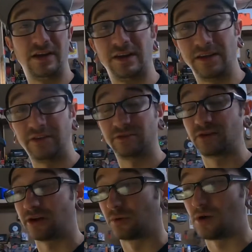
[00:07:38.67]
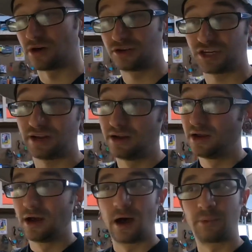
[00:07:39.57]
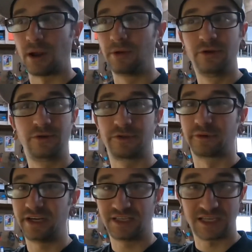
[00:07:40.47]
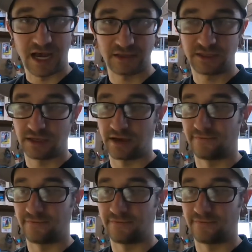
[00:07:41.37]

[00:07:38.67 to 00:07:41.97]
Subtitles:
it laser cut or water jet. I'll probably do 3 sets at